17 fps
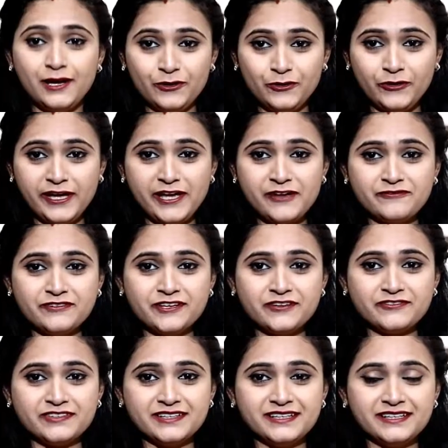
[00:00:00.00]
Hello
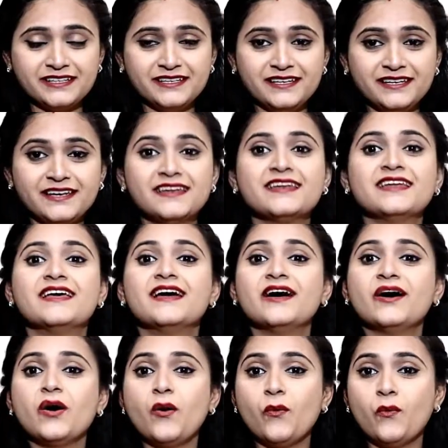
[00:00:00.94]
everyone,
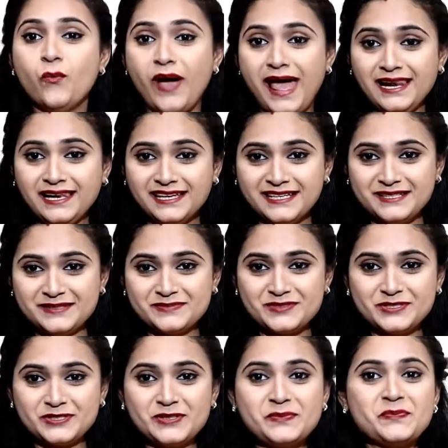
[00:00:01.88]
welcome
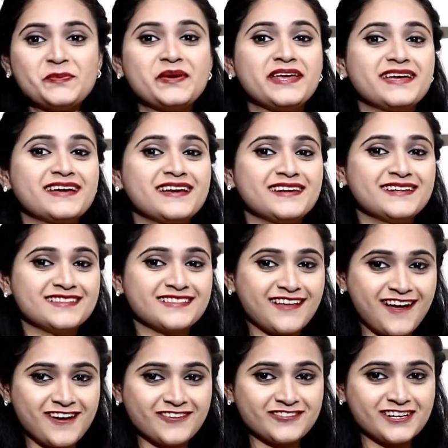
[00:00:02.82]
to the Priyanka
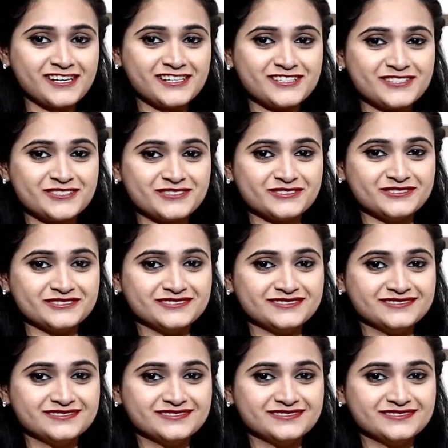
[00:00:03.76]
Rattawa show.